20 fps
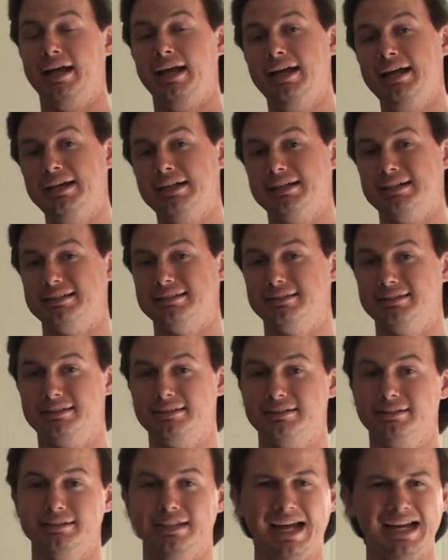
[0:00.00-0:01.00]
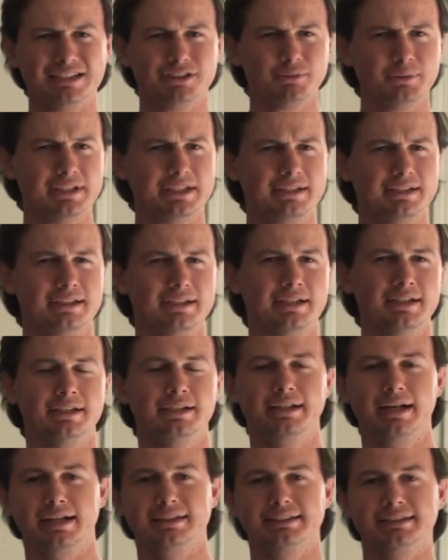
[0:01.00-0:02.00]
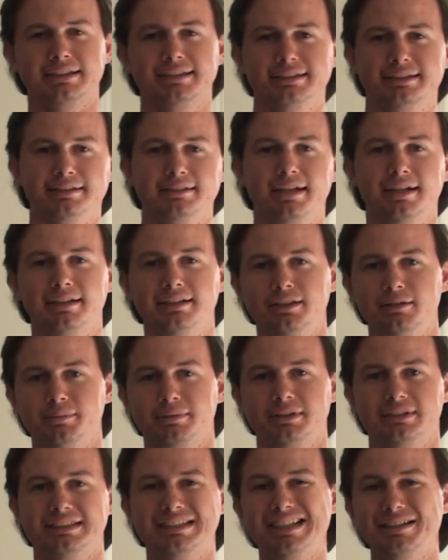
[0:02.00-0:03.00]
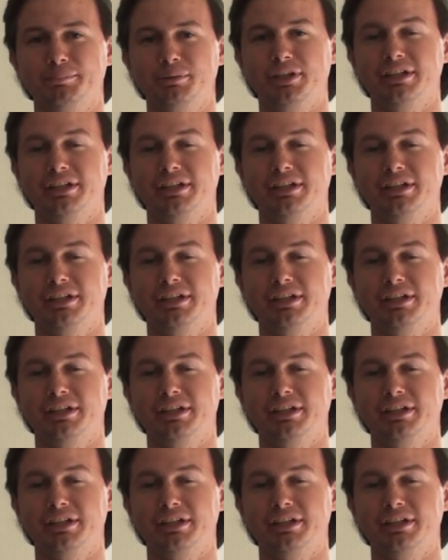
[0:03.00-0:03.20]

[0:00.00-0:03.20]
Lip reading: And last week, you guys see this a little bit of sneak